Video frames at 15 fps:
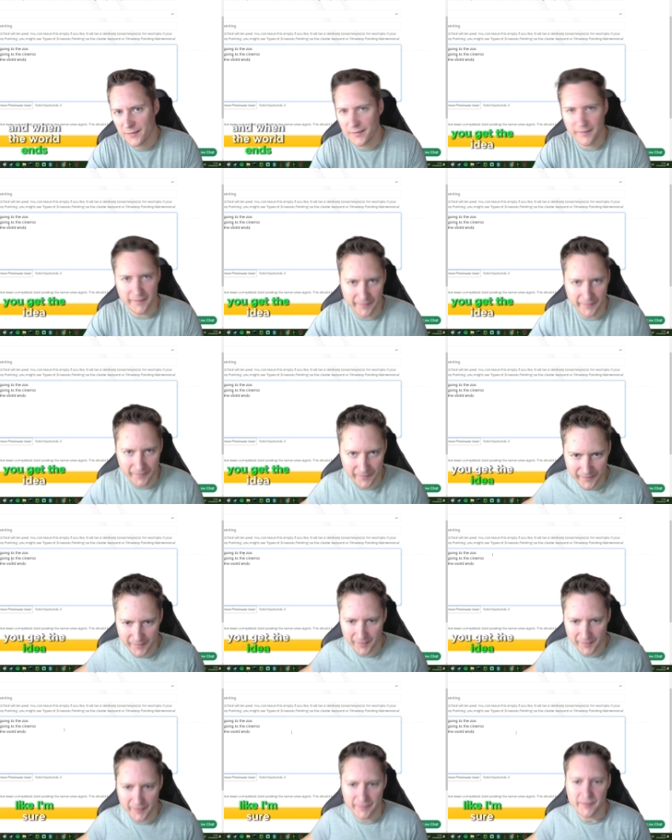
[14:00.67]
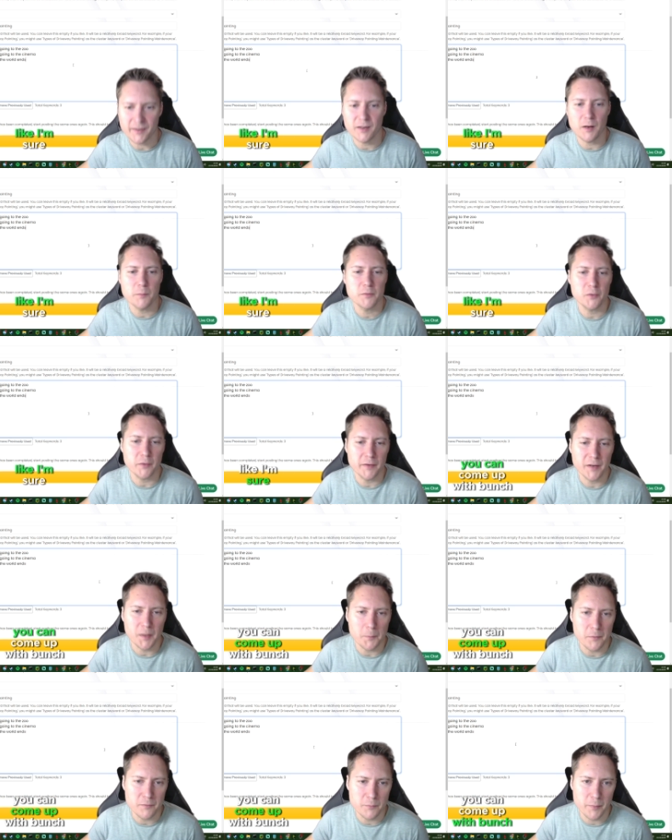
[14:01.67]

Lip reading: You get the idea. Like, I'm sure you can come up with